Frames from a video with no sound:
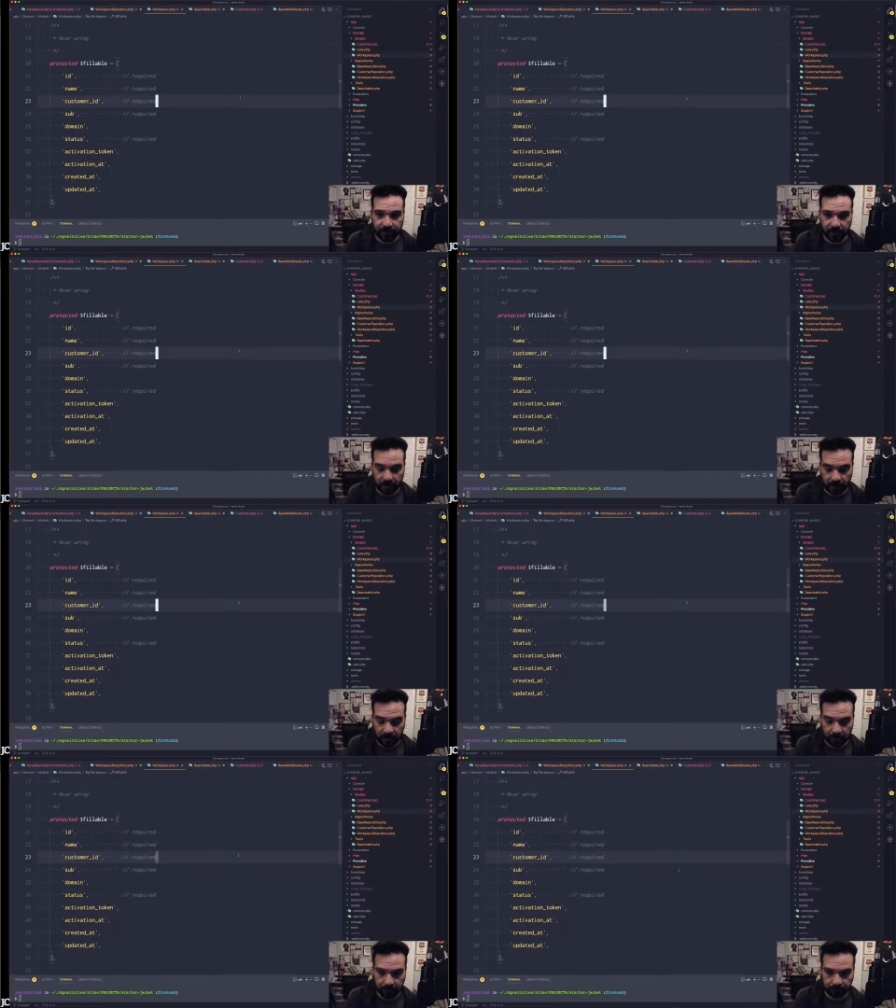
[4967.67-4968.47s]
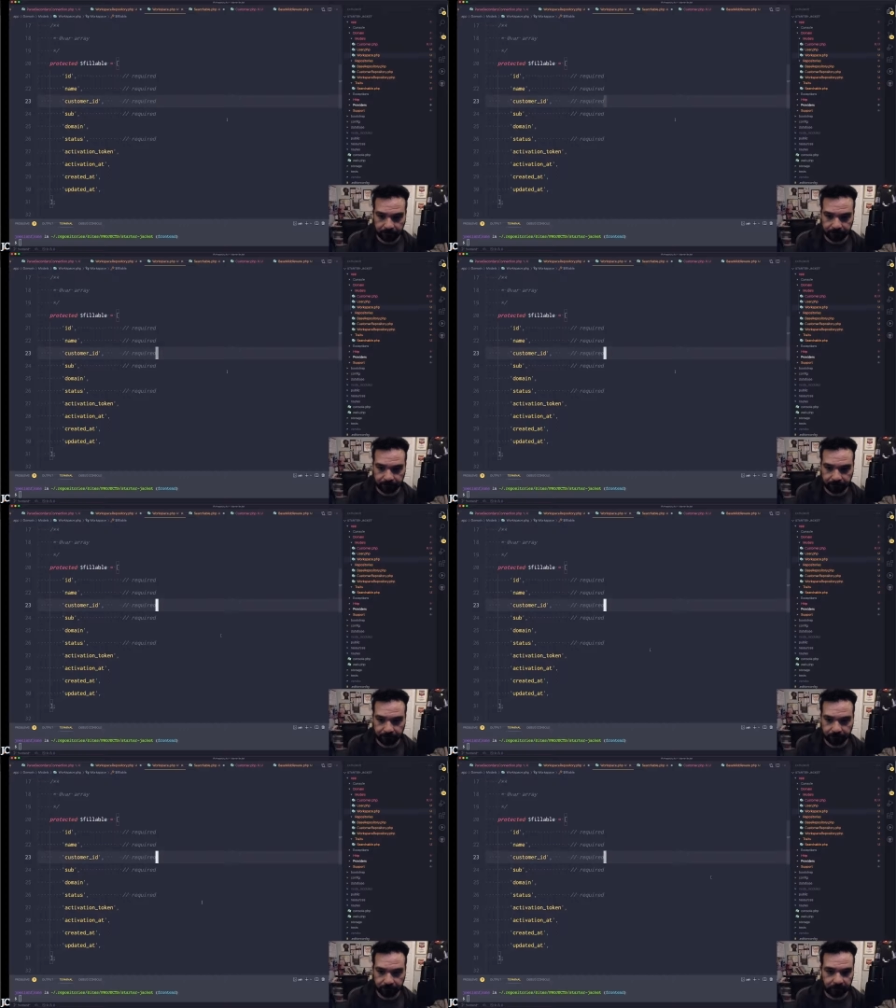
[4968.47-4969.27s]

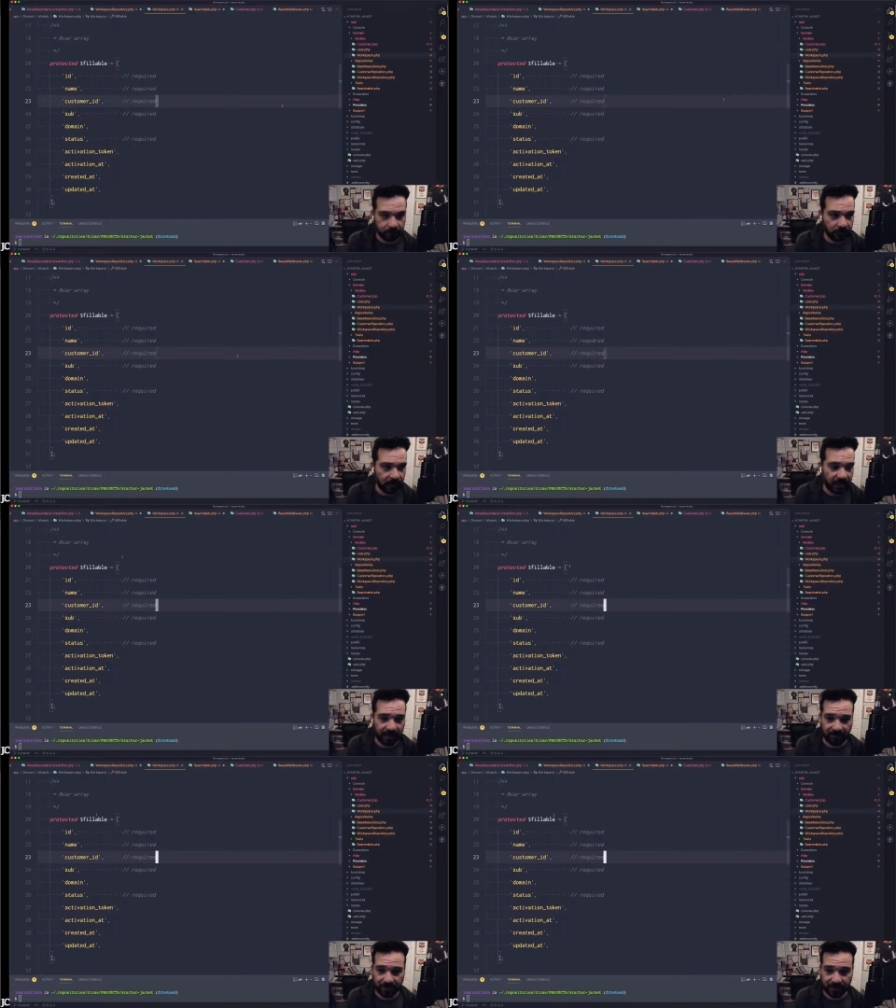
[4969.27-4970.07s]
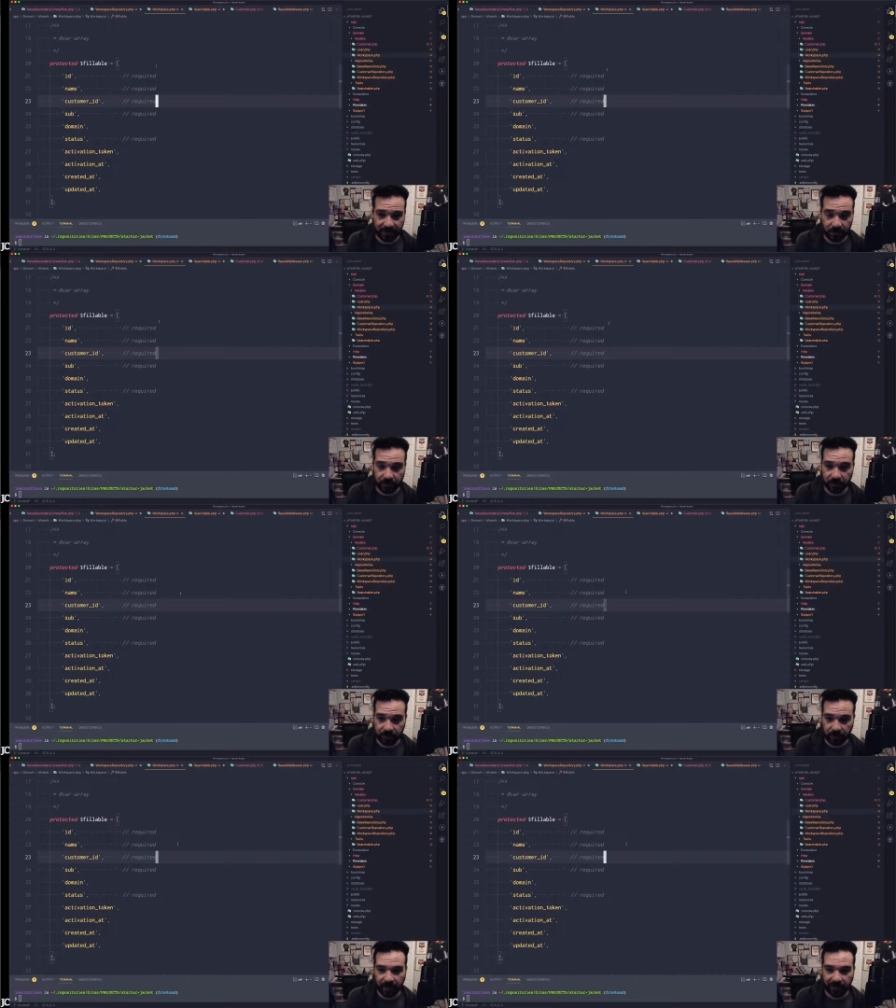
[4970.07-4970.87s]
I obviously also
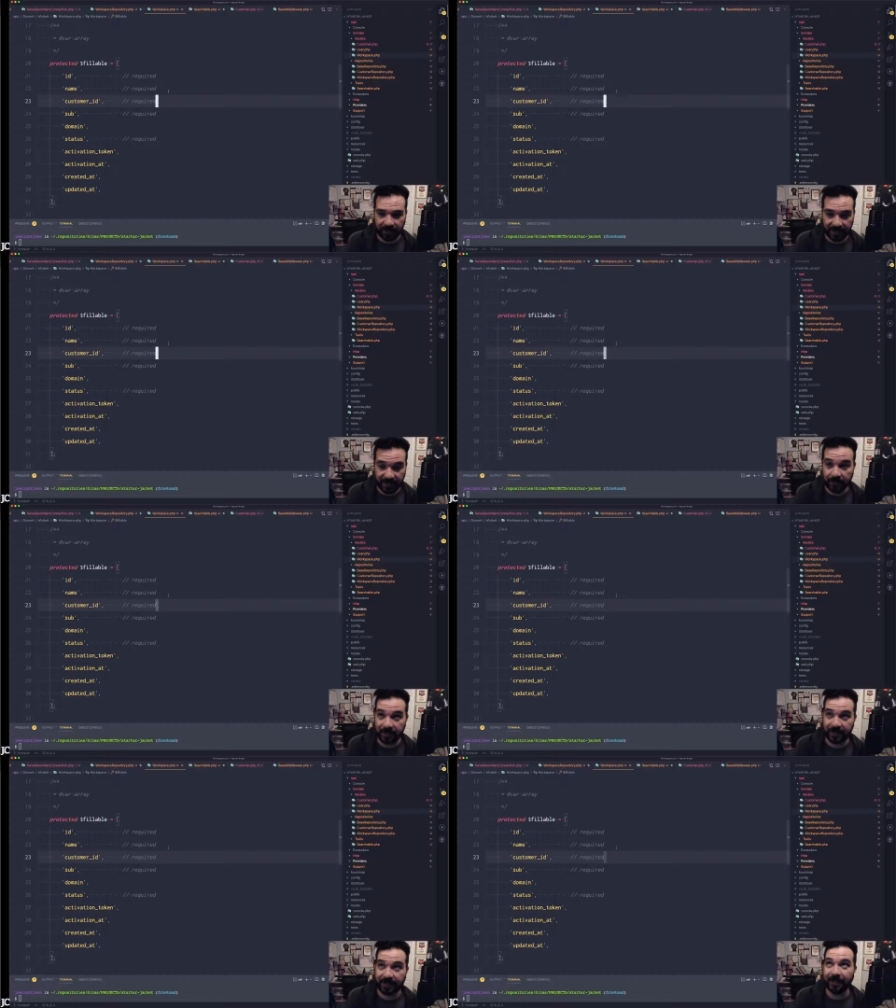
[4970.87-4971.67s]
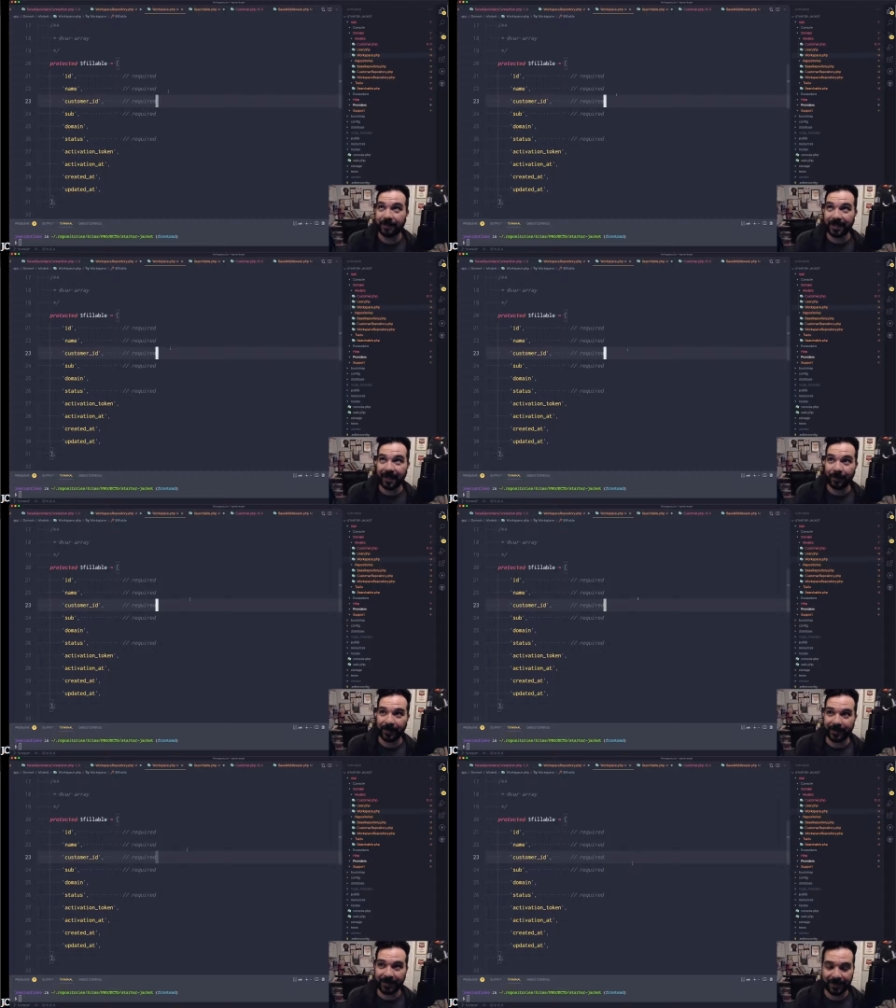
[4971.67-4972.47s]
don't have any database stuff set up in
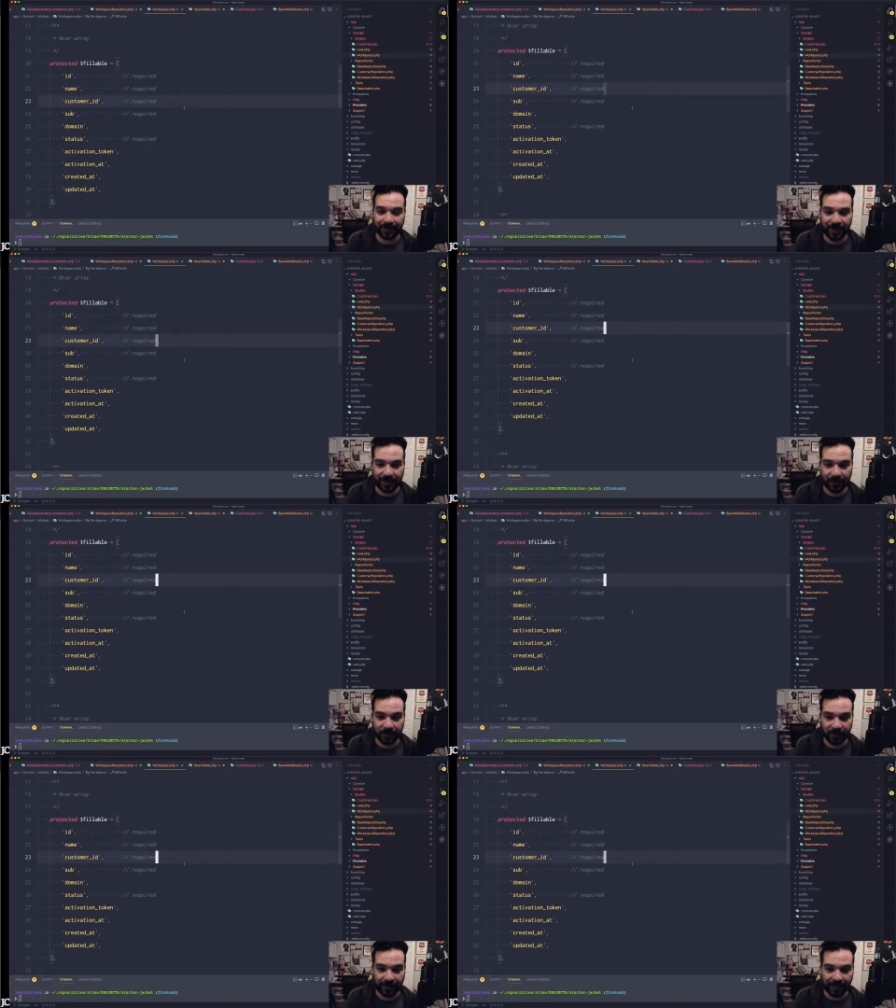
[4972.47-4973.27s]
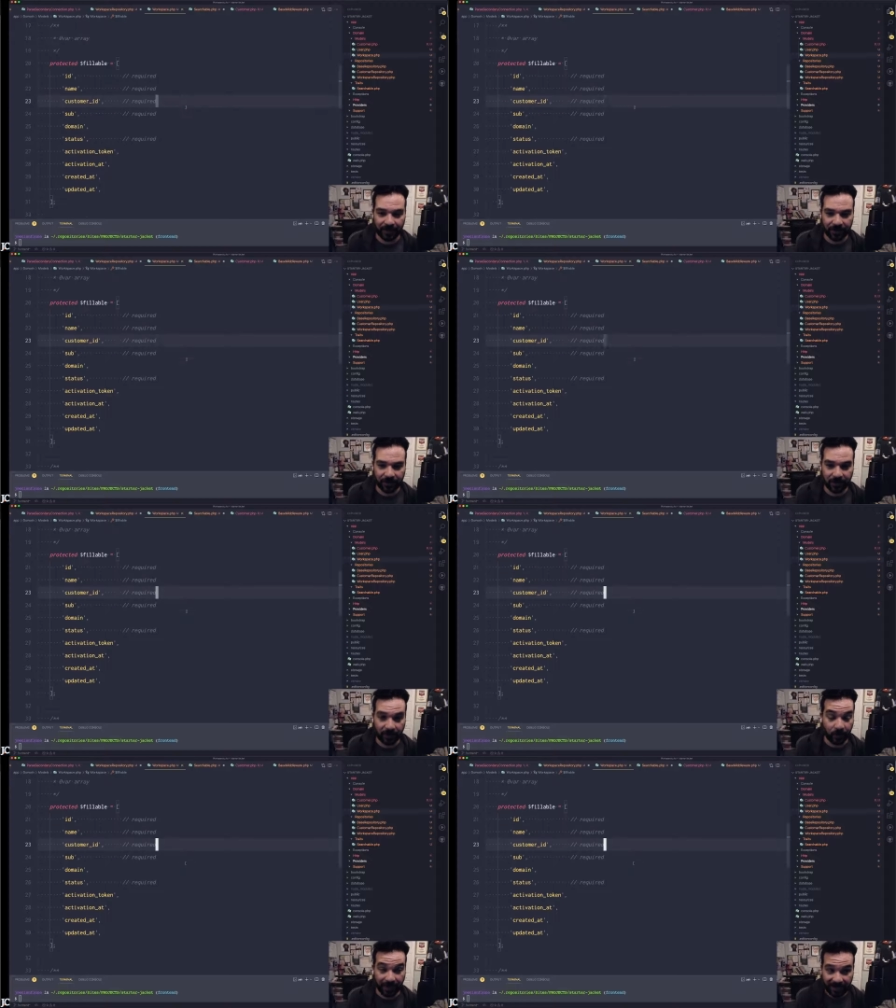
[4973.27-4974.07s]
this system yet. So it's right now, it's just
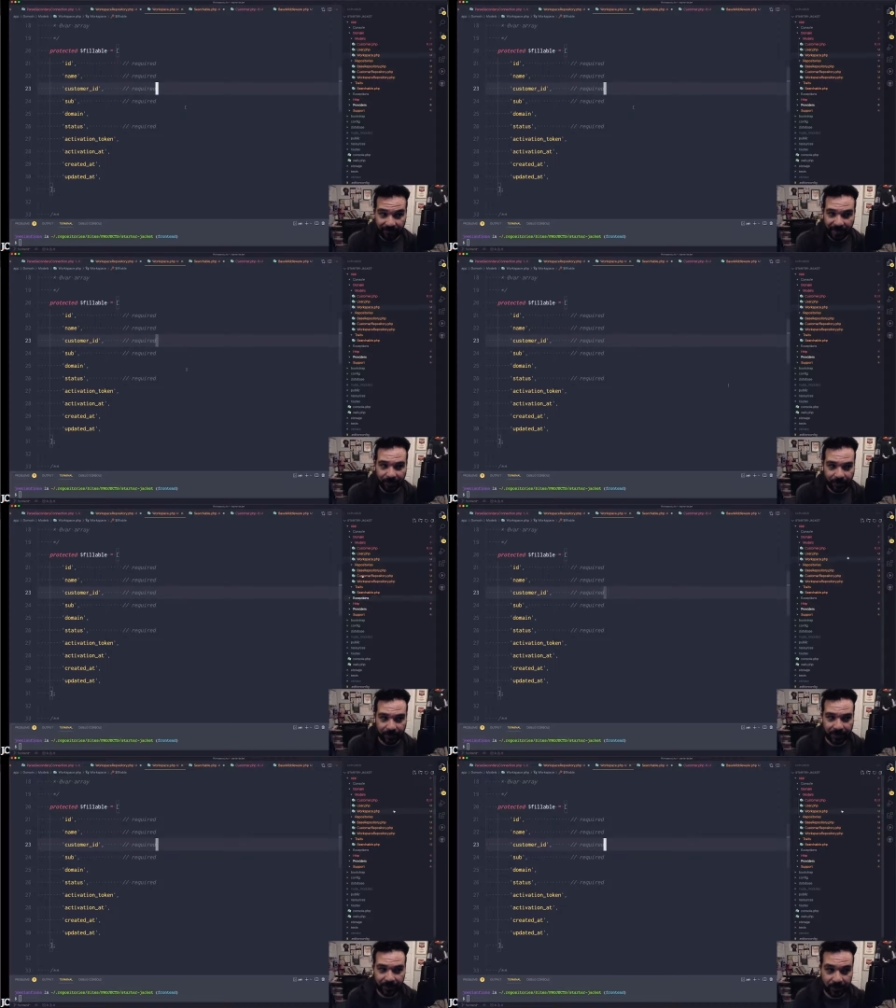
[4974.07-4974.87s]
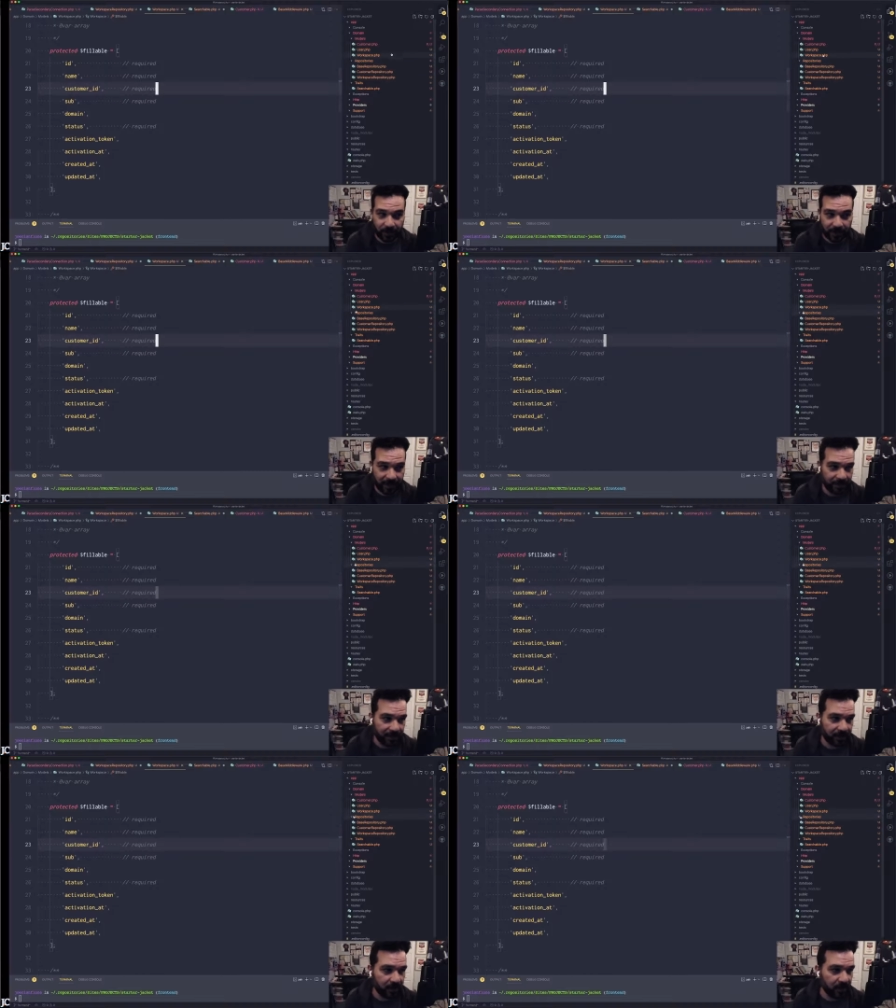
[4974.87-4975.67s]
like we have models, but there's no database.